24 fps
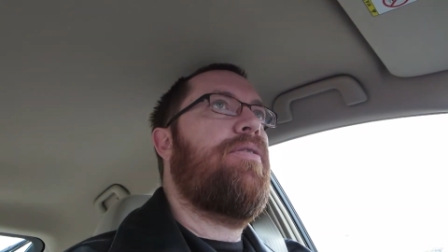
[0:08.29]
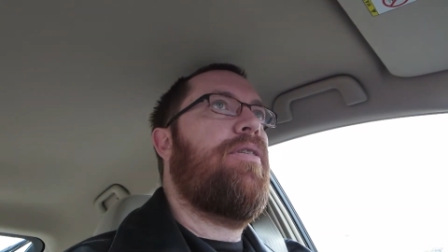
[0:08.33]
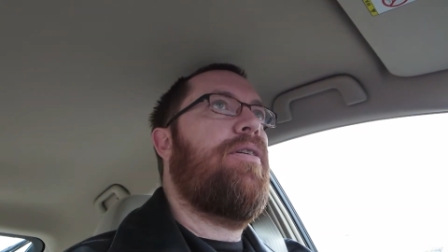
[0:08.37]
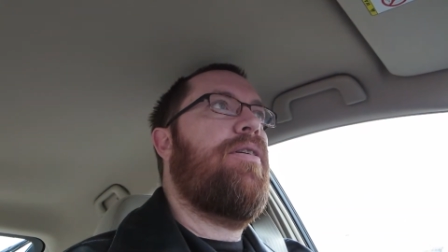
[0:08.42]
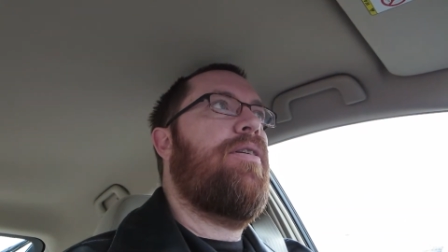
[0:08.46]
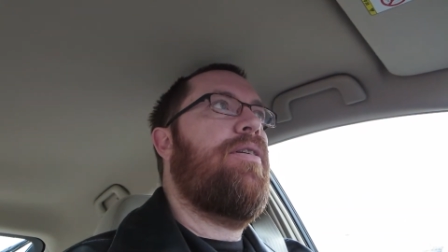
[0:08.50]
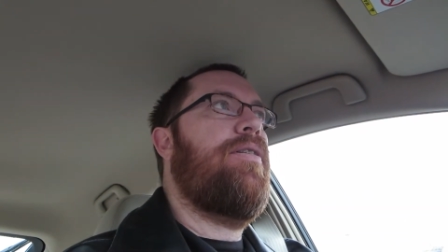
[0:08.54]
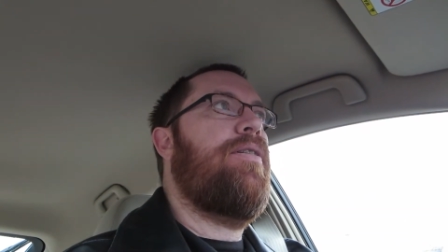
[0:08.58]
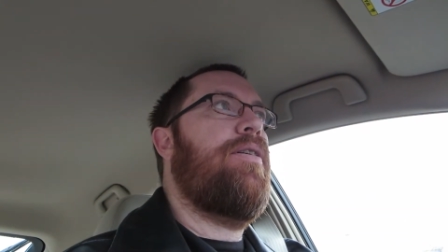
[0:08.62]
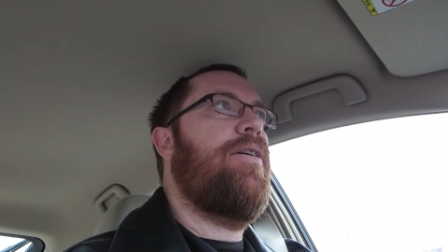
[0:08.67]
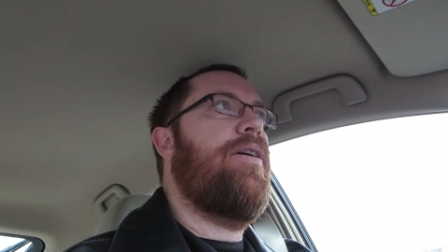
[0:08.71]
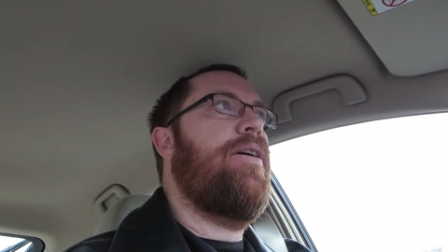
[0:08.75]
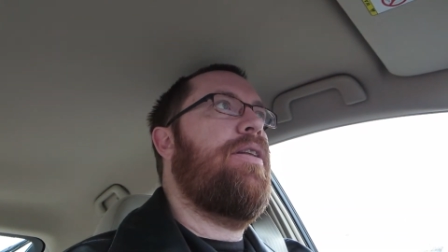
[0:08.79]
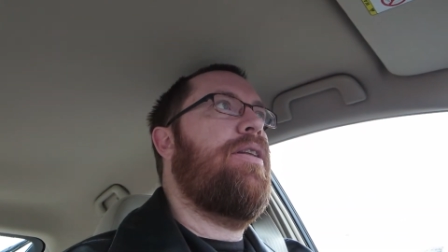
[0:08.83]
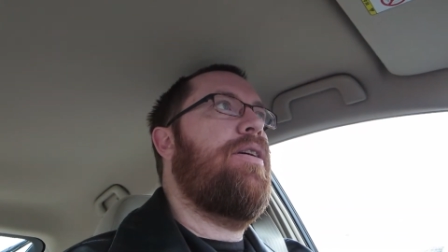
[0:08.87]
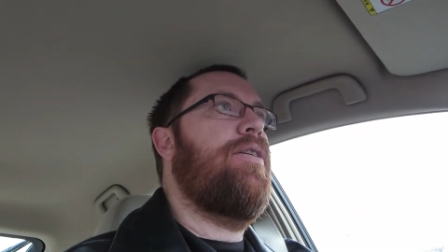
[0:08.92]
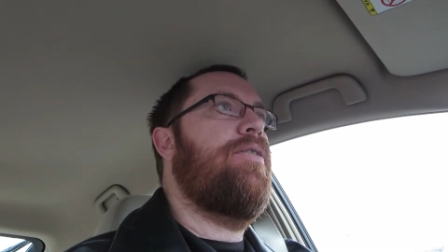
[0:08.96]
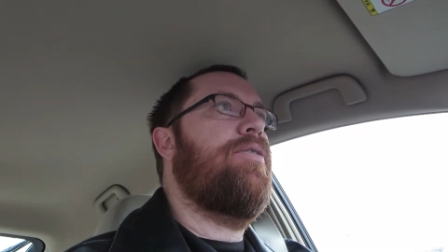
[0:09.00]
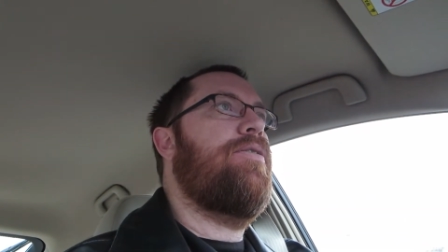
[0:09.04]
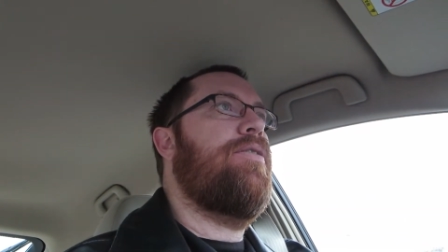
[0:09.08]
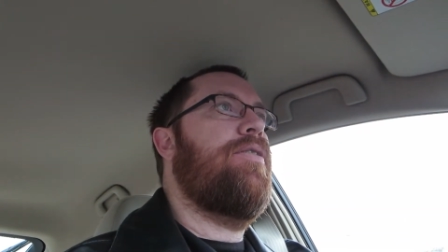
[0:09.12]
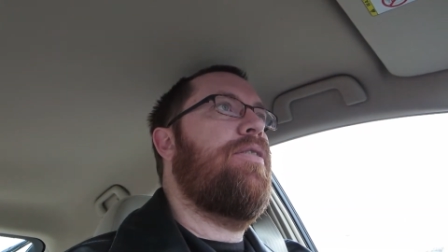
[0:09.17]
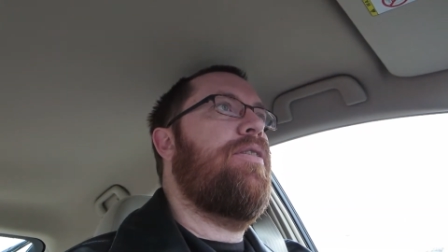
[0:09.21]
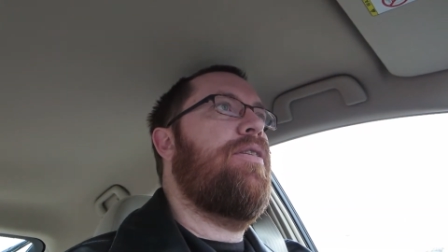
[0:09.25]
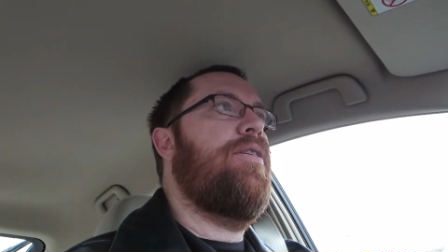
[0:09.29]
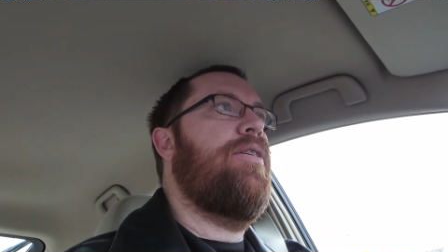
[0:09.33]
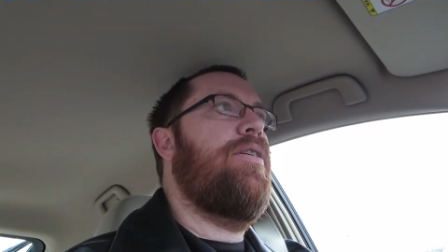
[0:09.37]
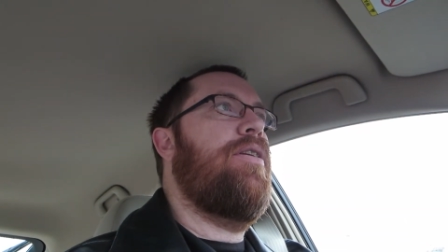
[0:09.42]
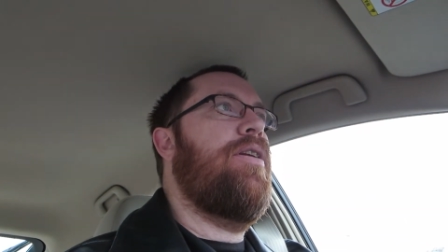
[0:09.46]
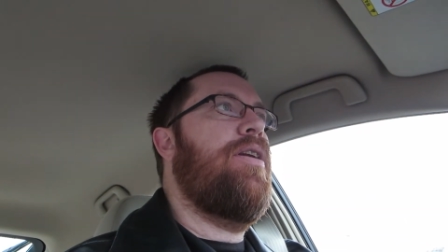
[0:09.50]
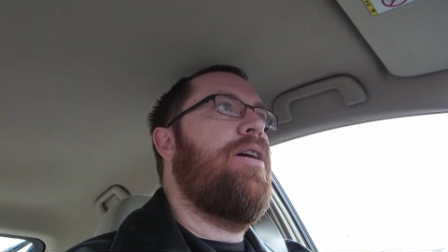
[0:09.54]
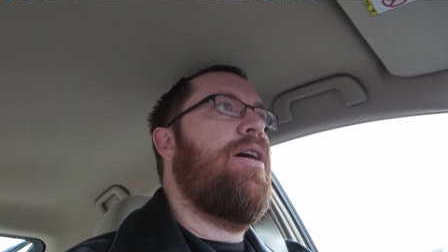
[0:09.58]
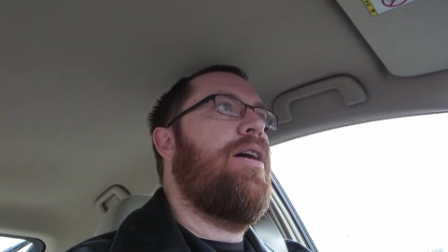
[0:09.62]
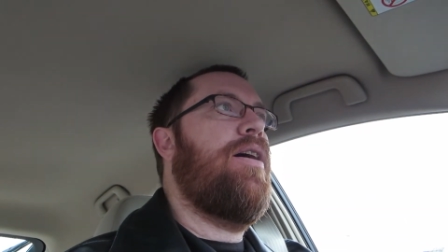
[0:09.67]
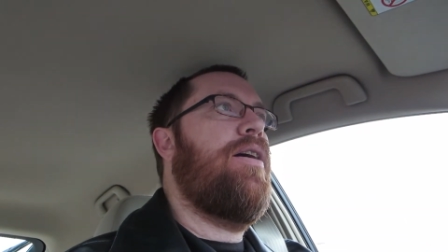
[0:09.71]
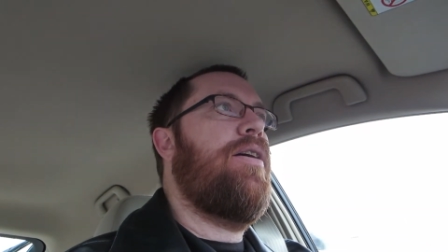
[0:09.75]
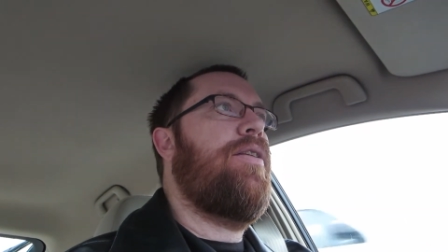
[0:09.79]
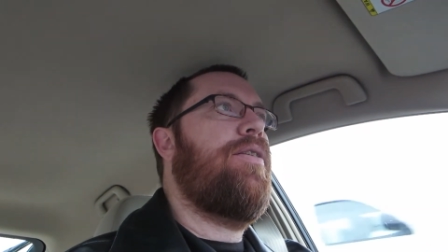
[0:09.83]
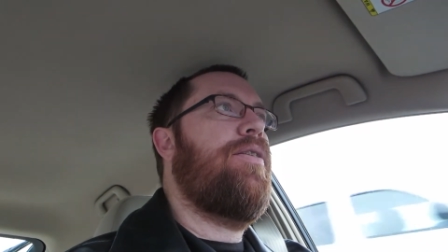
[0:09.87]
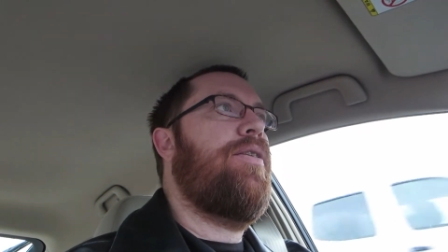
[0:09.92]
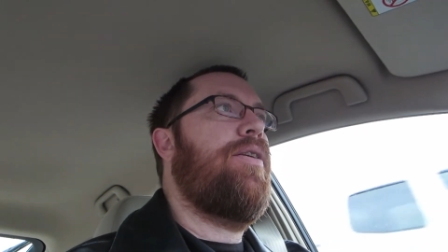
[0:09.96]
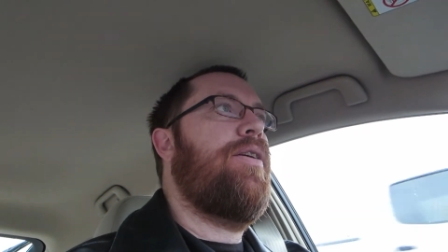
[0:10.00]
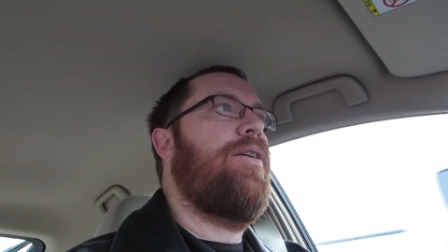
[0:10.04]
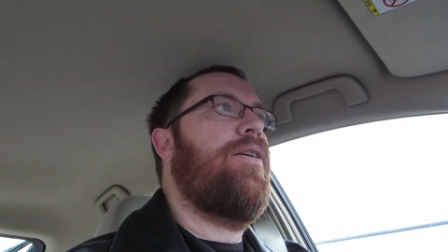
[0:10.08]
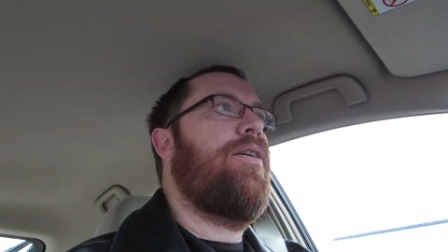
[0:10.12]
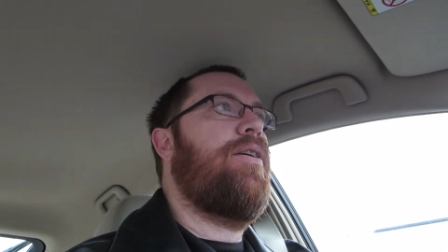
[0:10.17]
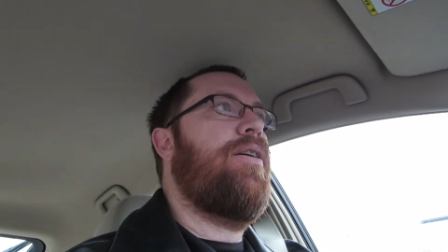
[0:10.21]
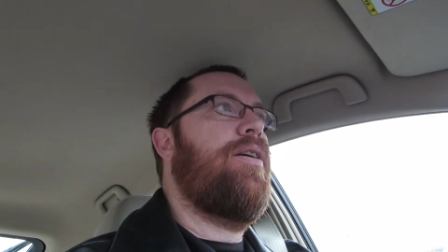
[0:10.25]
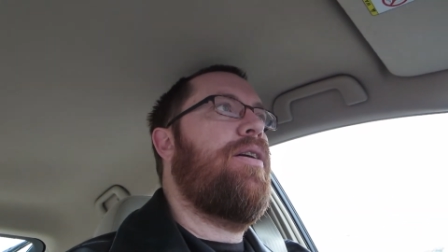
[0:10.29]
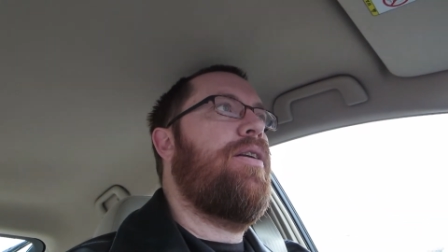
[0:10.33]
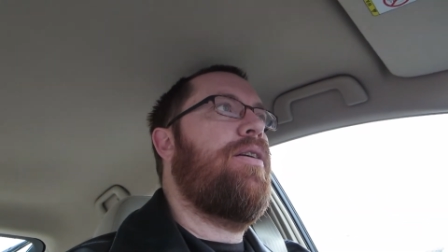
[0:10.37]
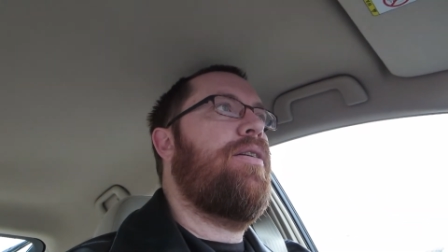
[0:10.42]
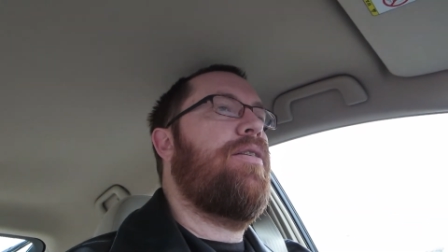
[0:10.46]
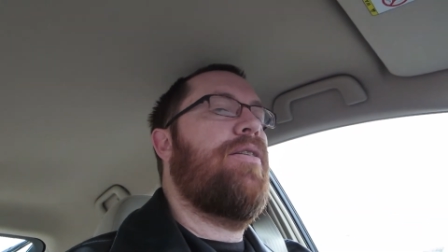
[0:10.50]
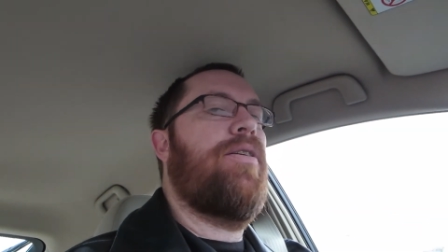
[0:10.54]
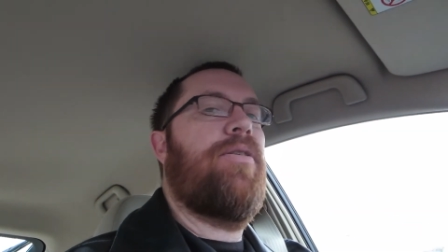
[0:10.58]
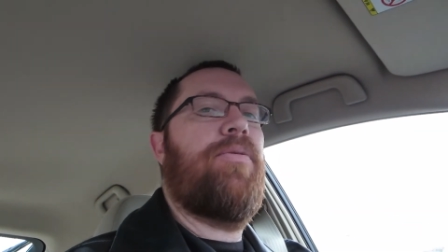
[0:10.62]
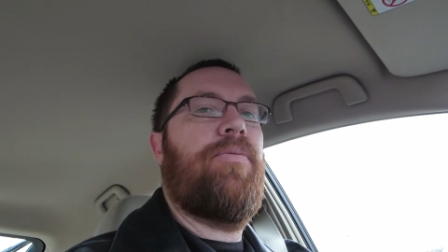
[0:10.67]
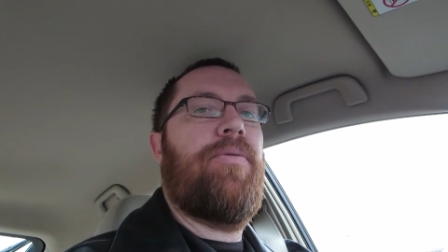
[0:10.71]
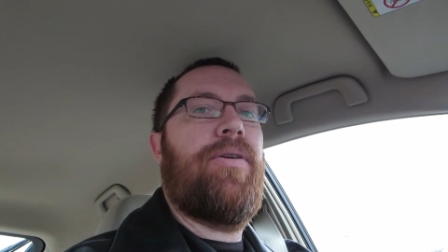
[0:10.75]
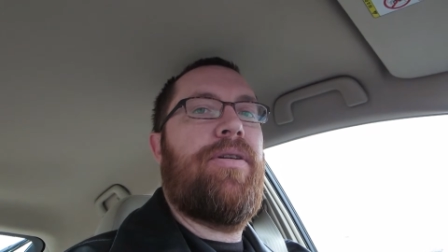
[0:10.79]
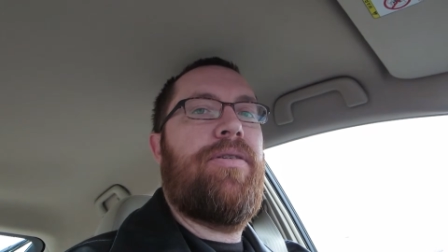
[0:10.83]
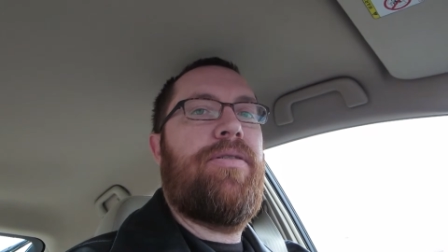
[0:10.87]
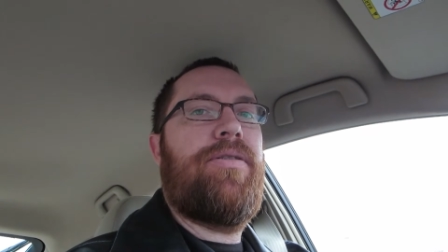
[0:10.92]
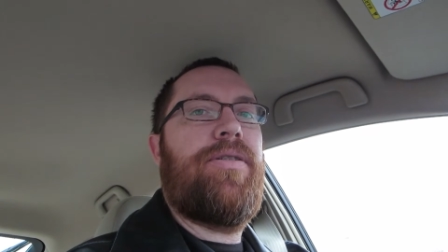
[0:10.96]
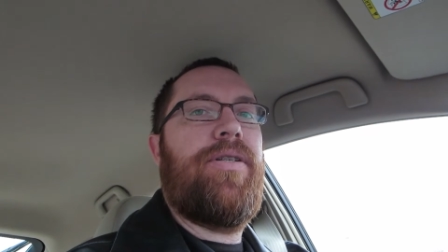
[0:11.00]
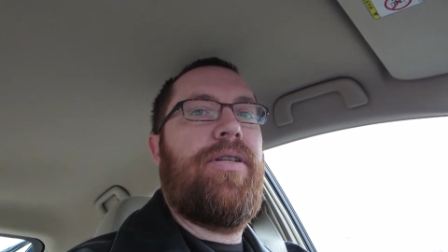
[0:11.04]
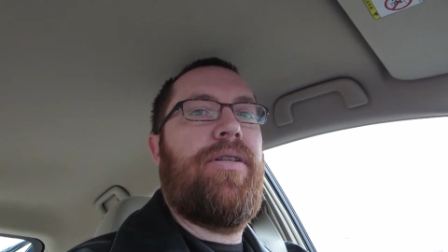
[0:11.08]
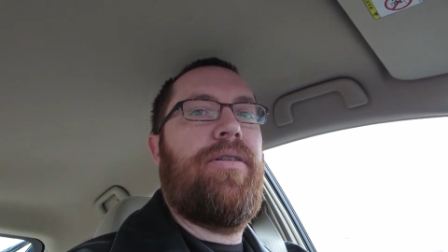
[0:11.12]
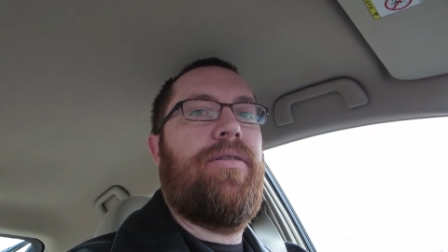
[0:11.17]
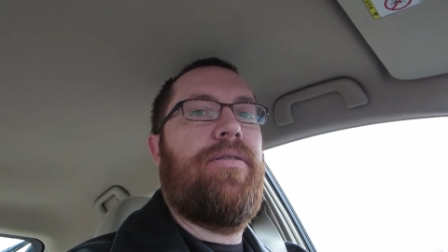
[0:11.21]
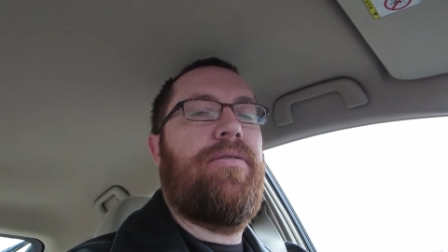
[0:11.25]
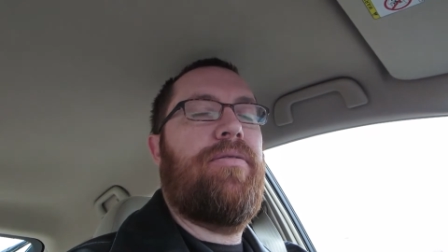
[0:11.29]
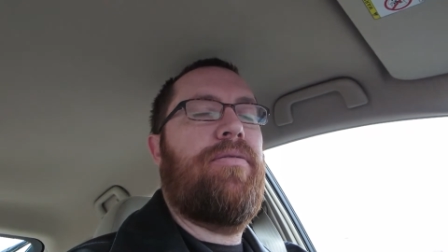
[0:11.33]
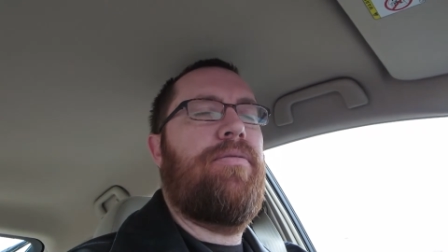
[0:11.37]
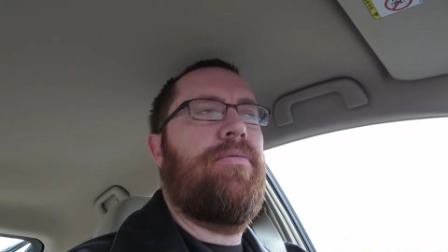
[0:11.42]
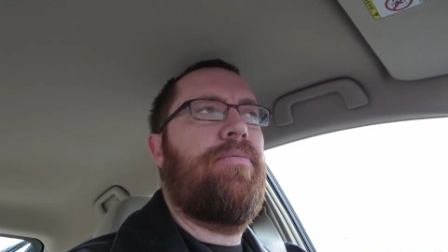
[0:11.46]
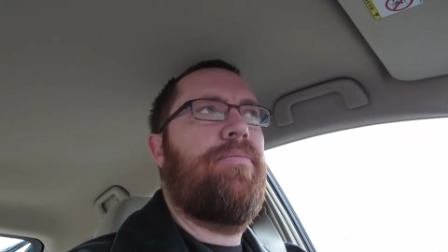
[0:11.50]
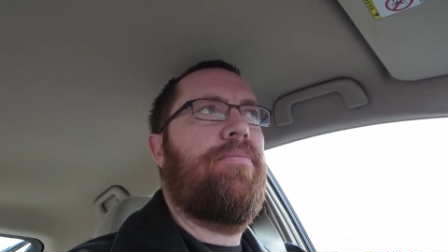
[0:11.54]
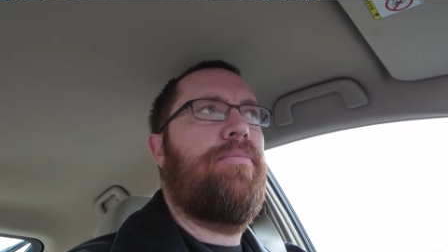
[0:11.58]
on and there's nothing hitting their windshield.